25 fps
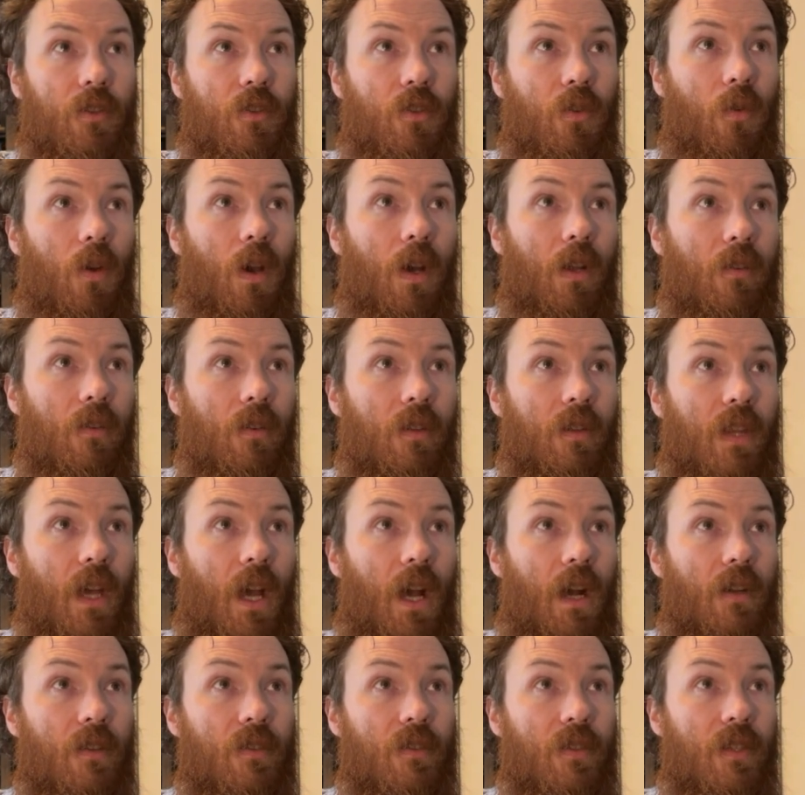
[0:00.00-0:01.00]

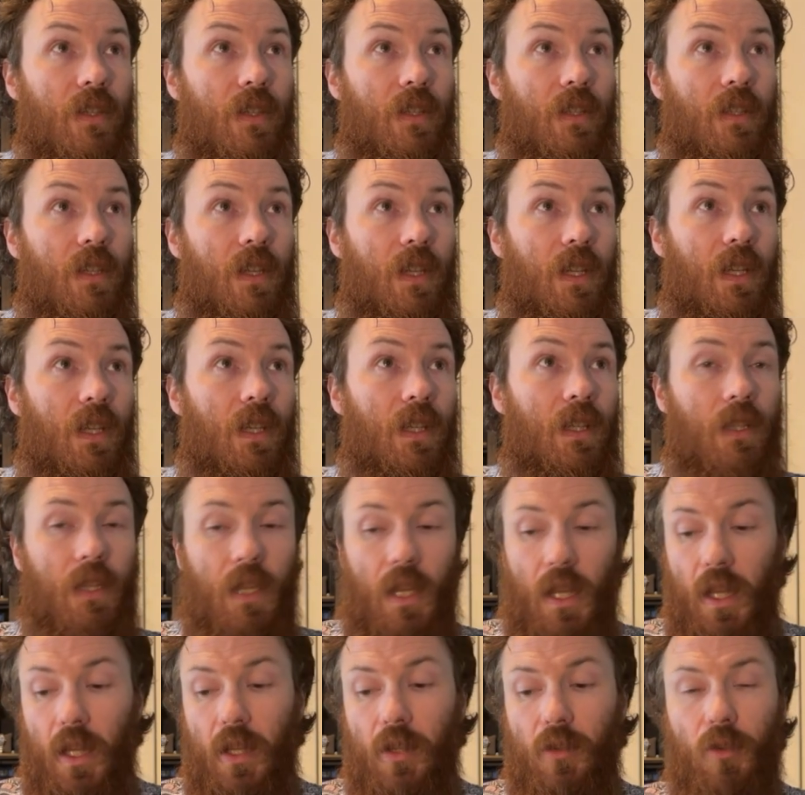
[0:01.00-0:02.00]
$200,000 in
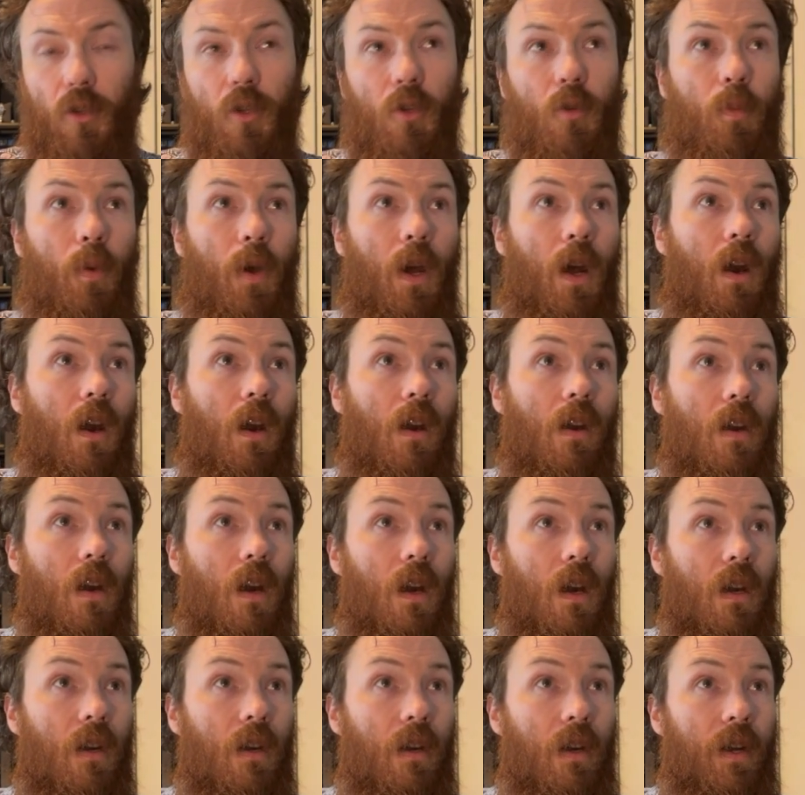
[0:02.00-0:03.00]
a group
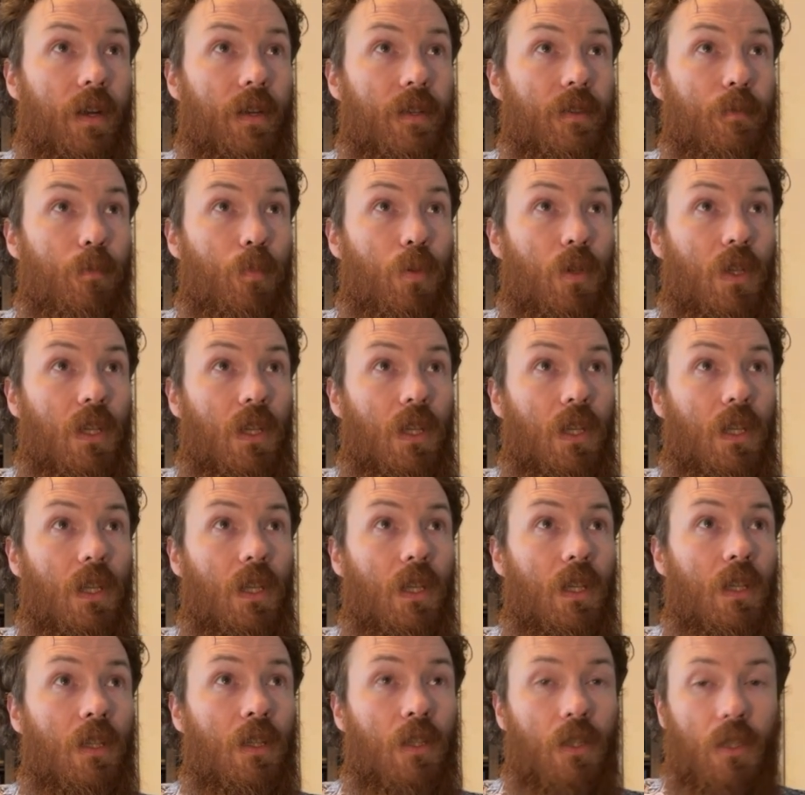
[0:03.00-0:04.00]

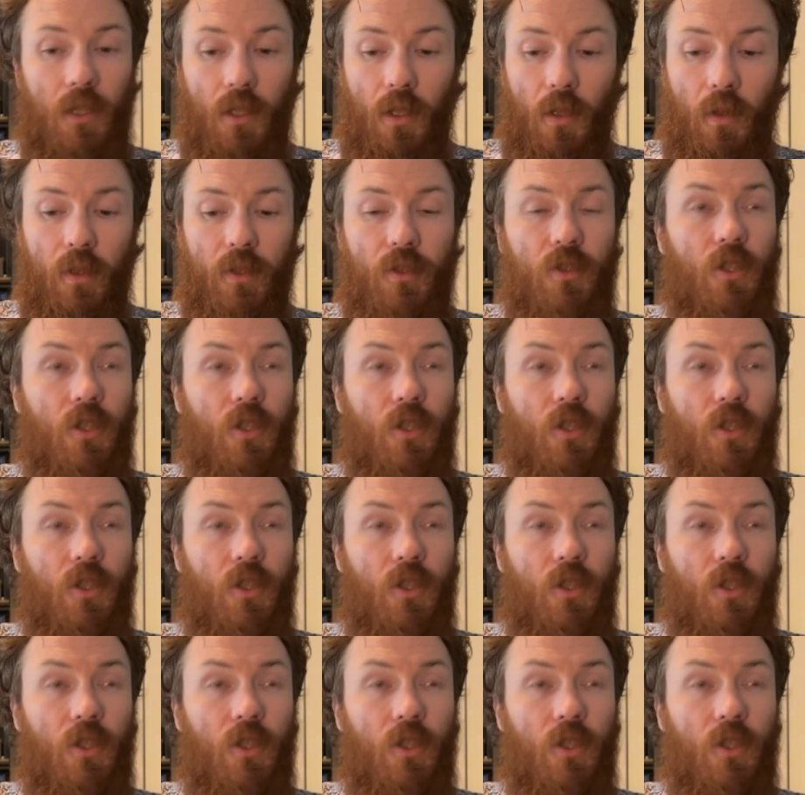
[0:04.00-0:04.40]
RRSP,